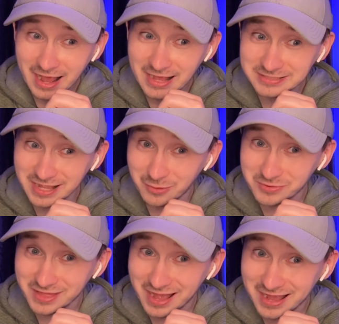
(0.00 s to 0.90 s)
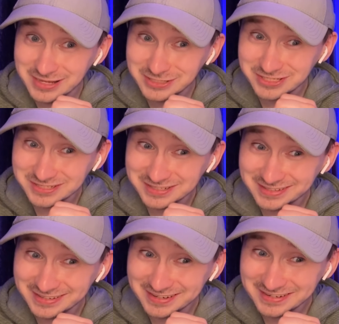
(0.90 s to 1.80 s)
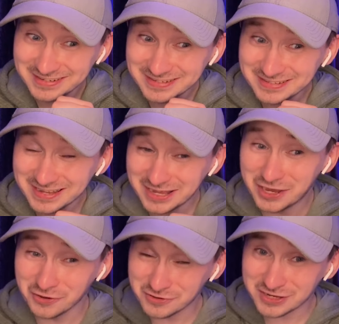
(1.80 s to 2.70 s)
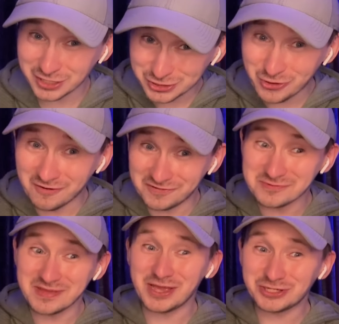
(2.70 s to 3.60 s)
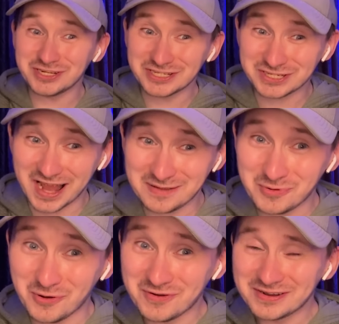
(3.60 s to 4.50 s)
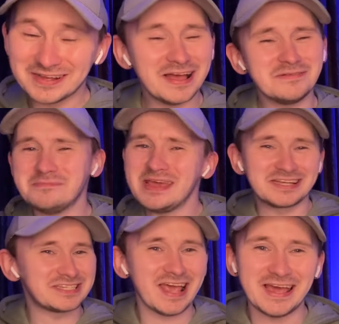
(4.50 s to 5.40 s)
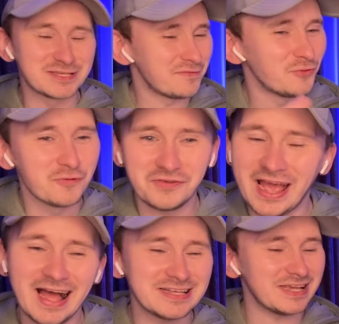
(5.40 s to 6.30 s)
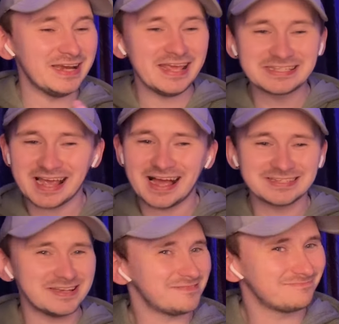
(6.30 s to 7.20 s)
Is that what that is? Is this confirmation, Sabo? It makes sense if Luffy has it and Ace has it.